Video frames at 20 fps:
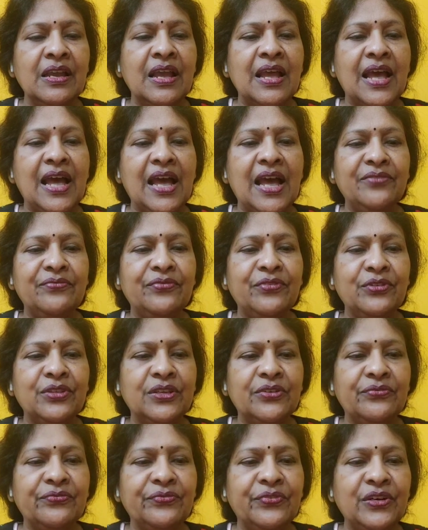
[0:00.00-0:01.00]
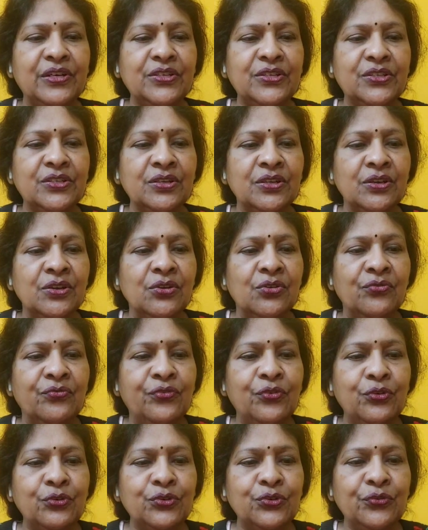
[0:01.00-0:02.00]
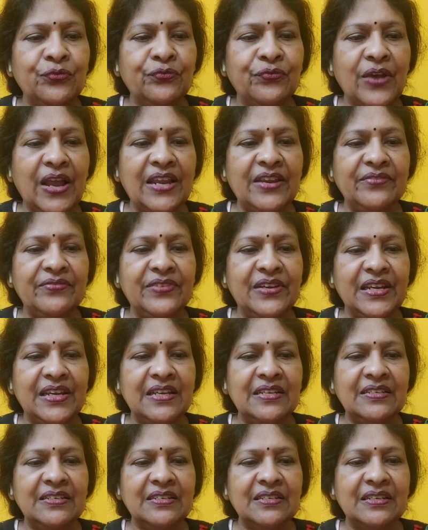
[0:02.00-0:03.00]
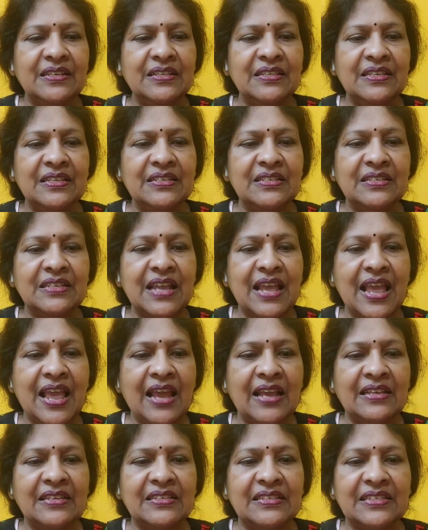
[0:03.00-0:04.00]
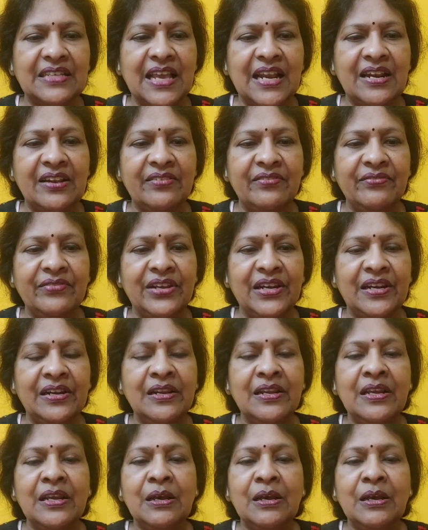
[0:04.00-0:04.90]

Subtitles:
and for the first 4 to 5 days this egg cell will